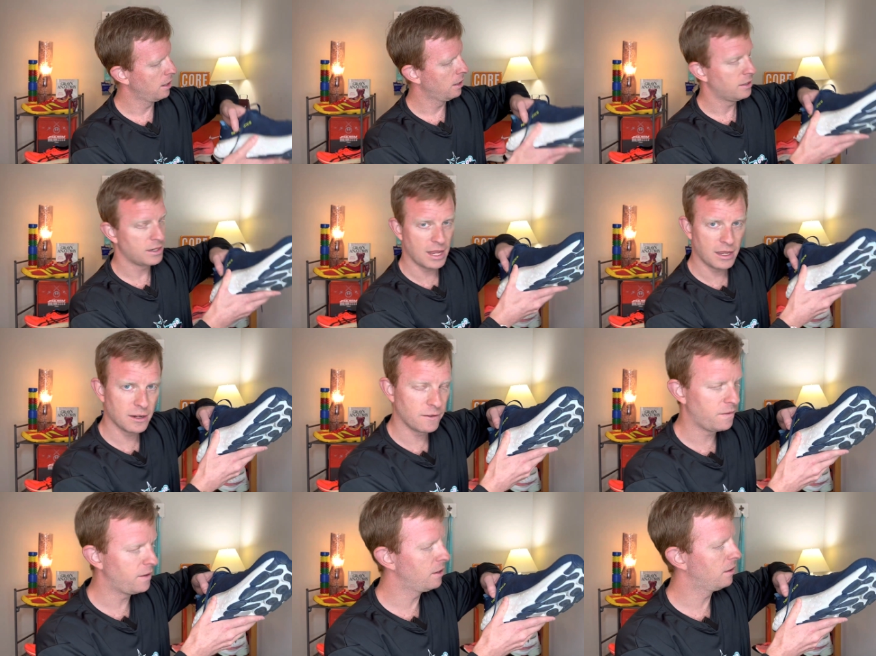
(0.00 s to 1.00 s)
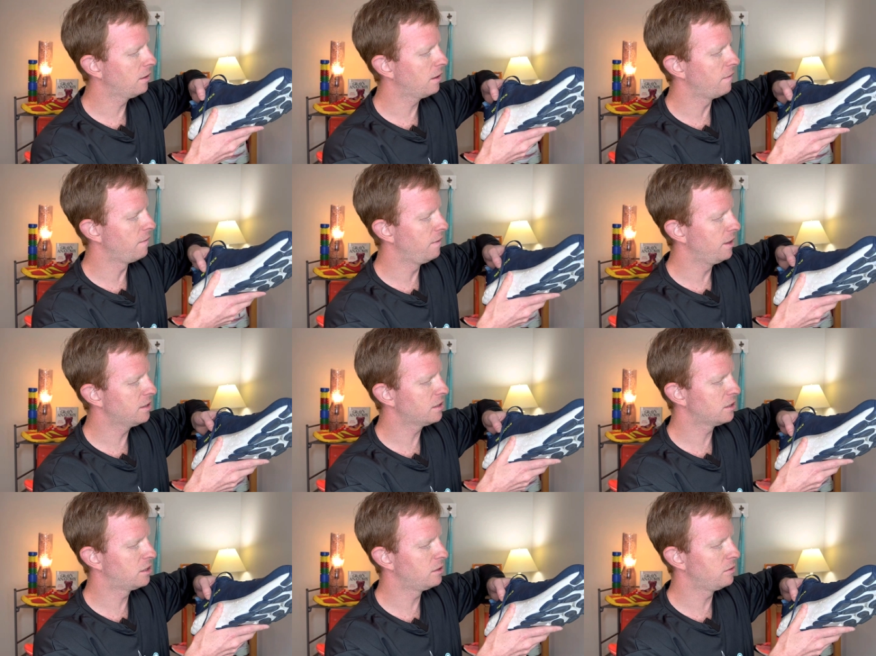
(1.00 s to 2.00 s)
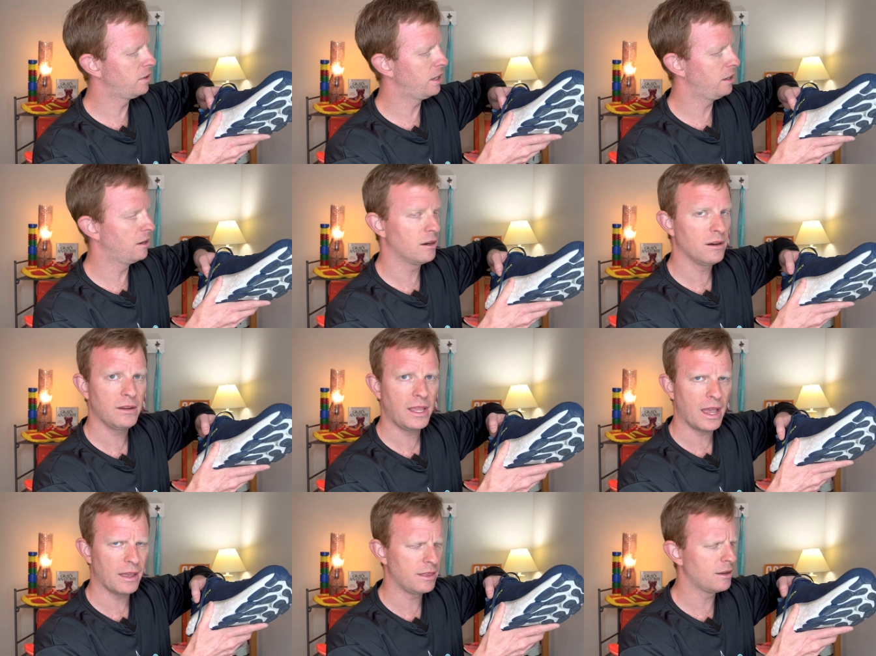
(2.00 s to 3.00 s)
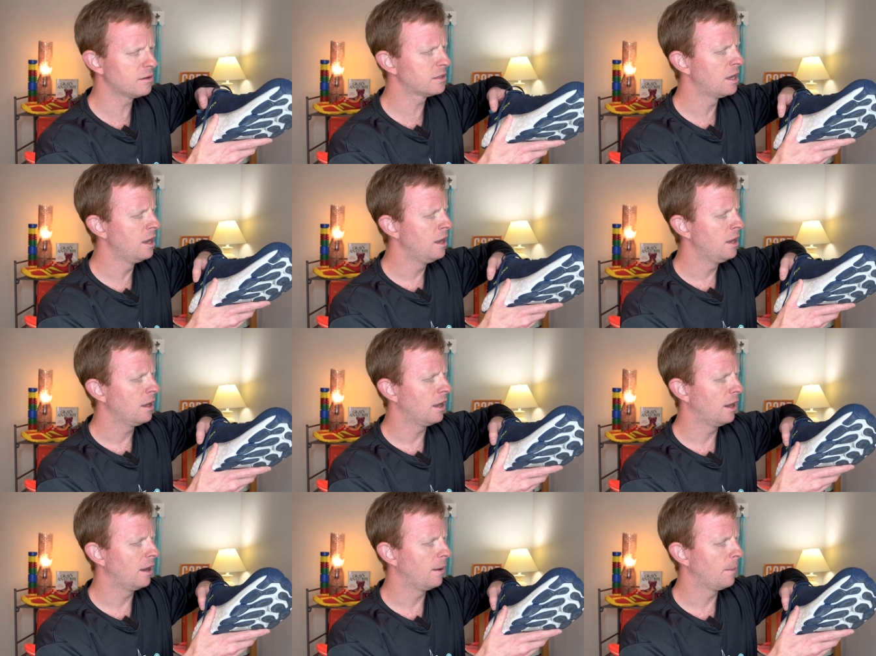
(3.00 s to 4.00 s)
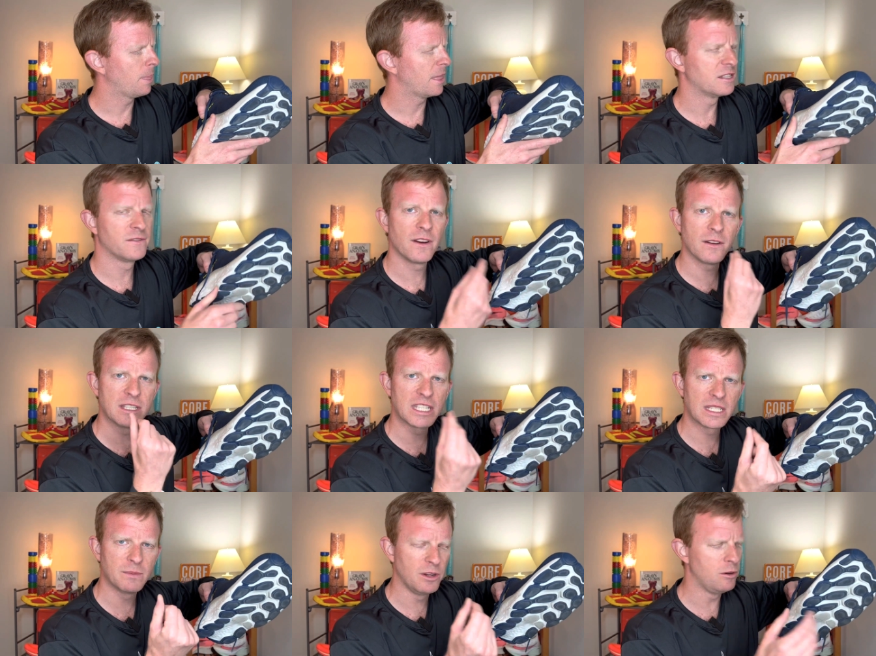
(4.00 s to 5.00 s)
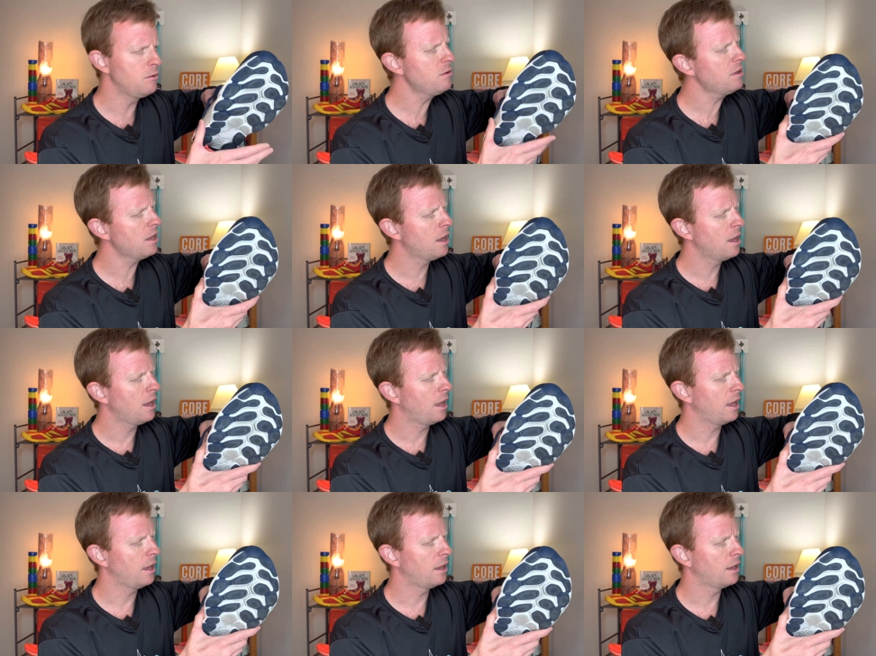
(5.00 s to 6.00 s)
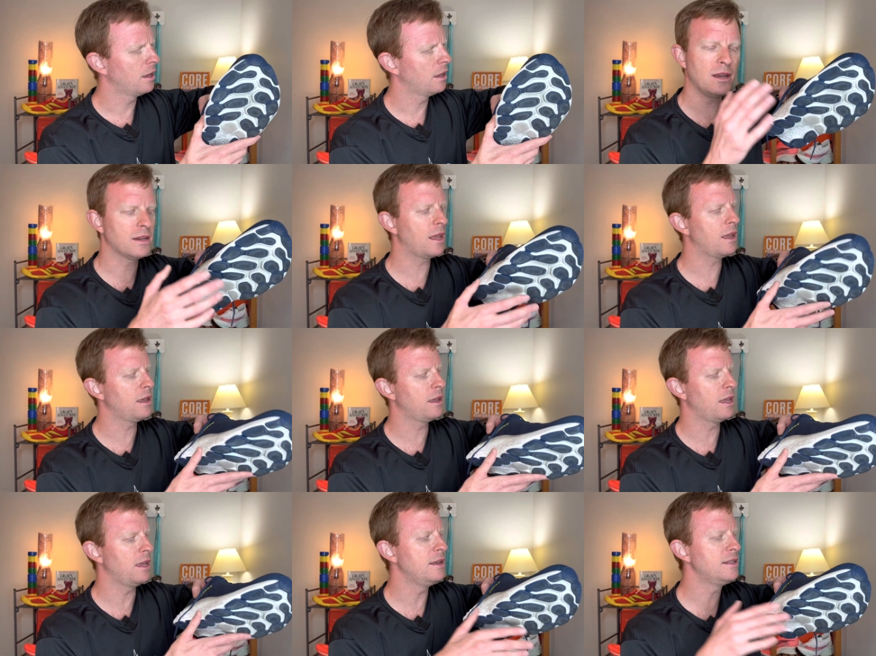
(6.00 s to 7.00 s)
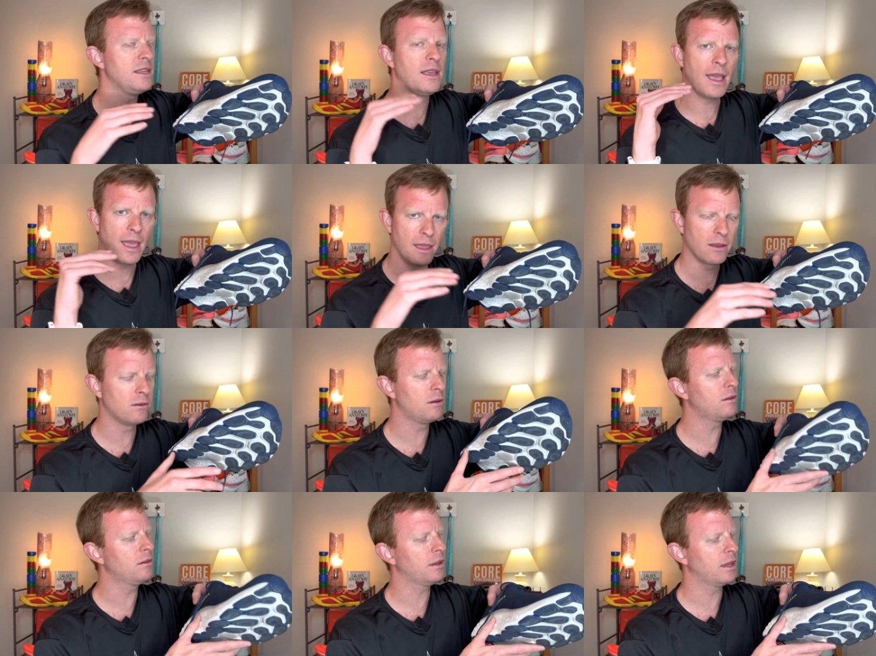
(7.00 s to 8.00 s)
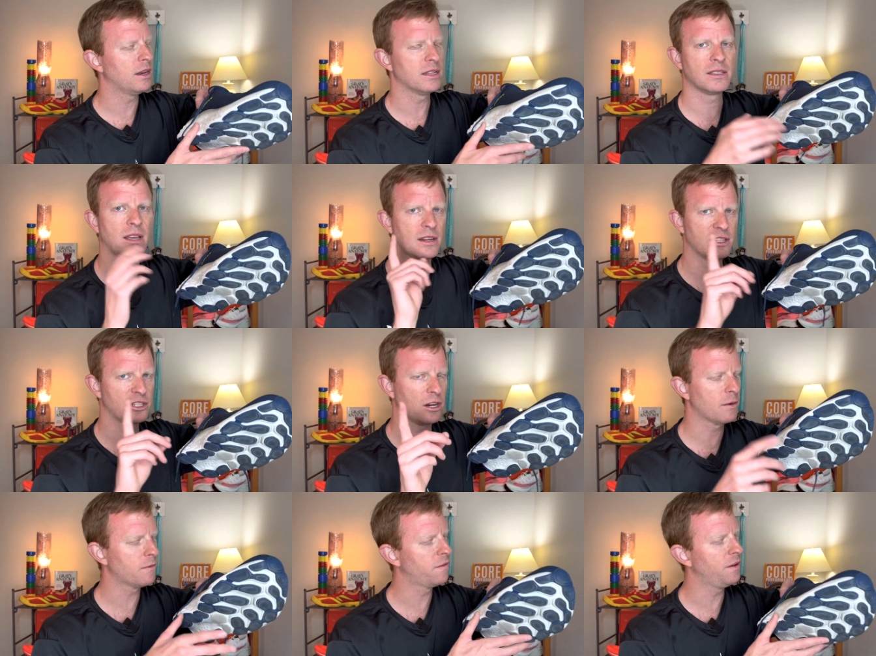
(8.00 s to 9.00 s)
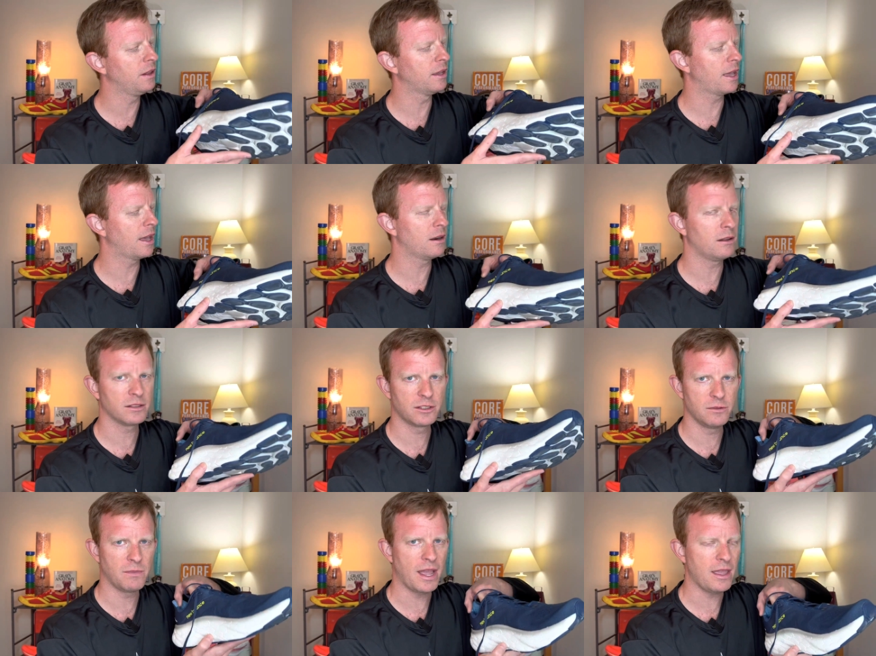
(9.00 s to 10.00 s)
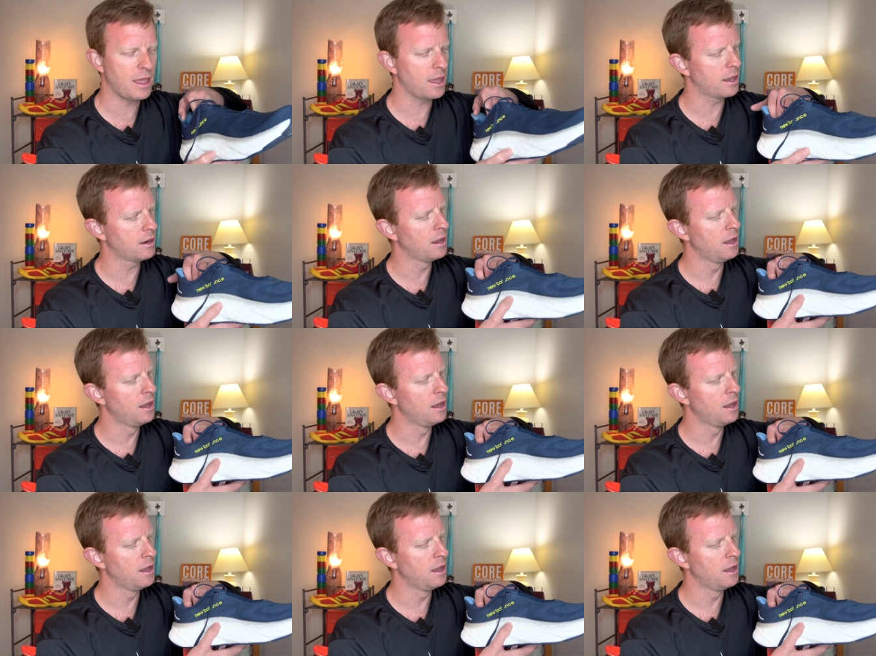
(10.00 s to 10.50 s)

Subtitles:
taking a feel of this shoe here, yeah, there's it's very smooth and a easy angle, and it's not a sharp feeling at all to my hand